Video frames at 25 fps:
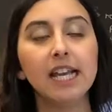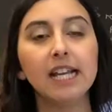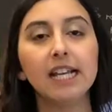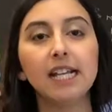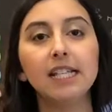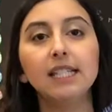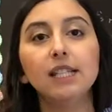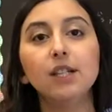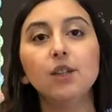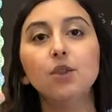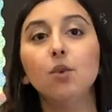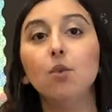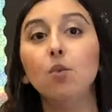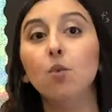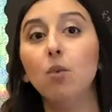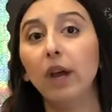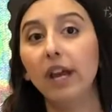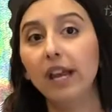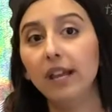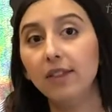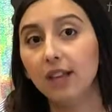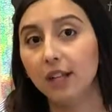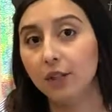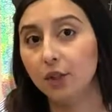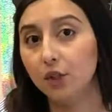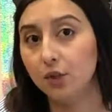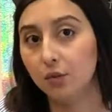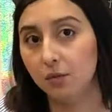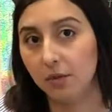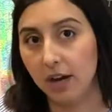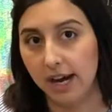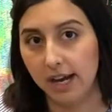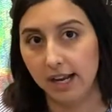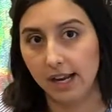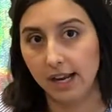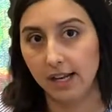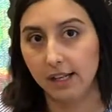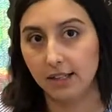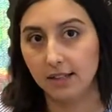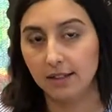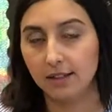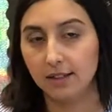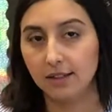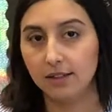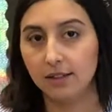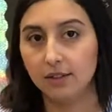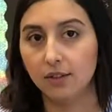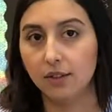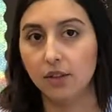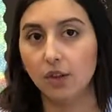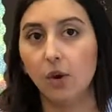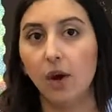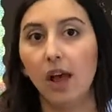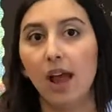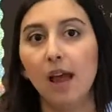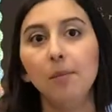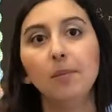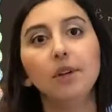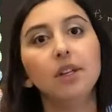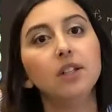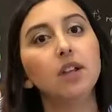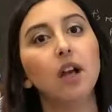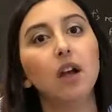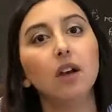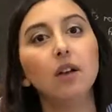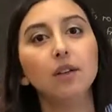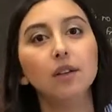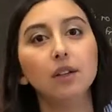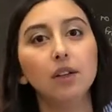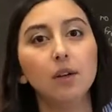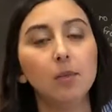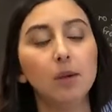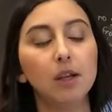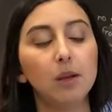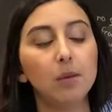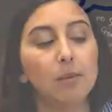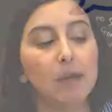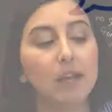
is in the way that you write it. So I'm gonna talk a little bit